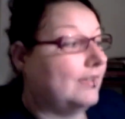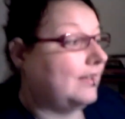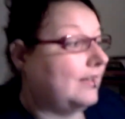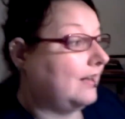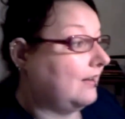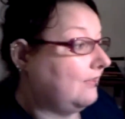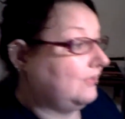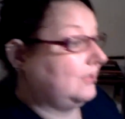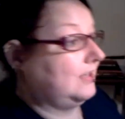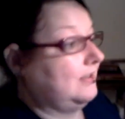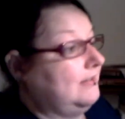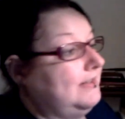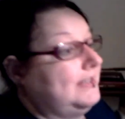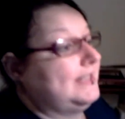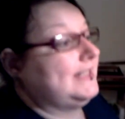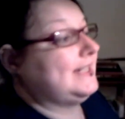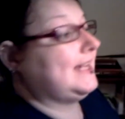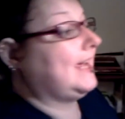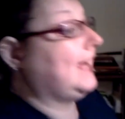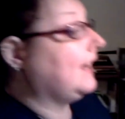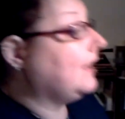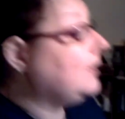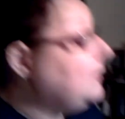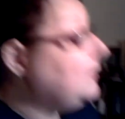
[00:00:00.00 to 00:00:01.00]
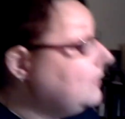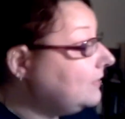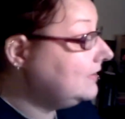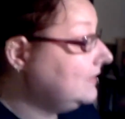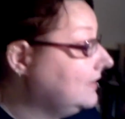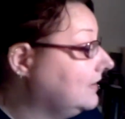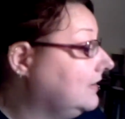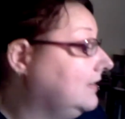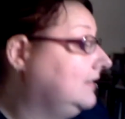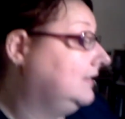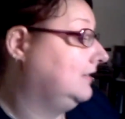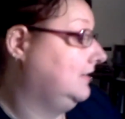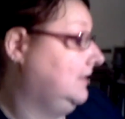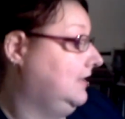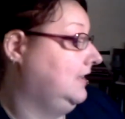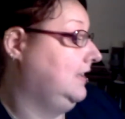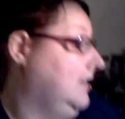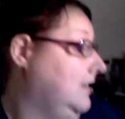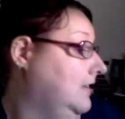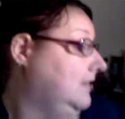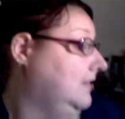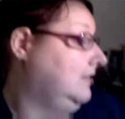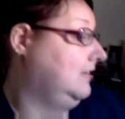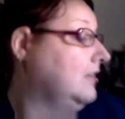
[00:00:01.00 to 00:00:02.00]
I've got to go into town,
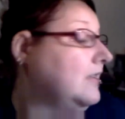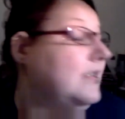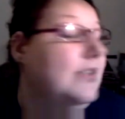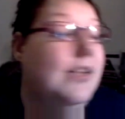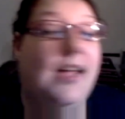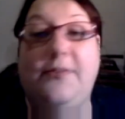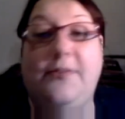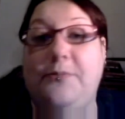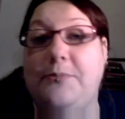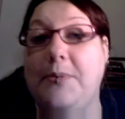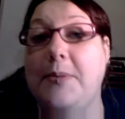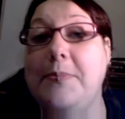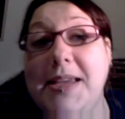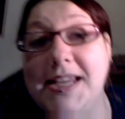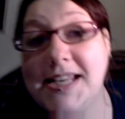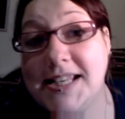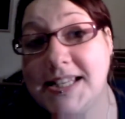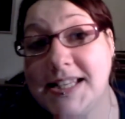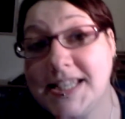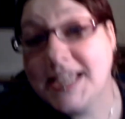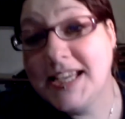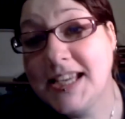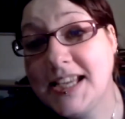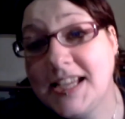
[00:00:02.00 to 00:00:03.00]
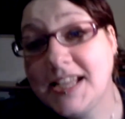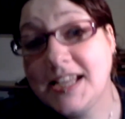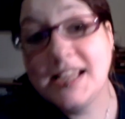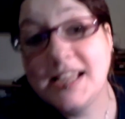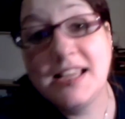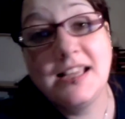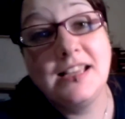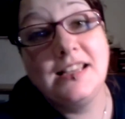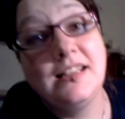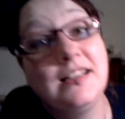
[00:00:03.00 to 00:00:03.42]
got to have my meeting,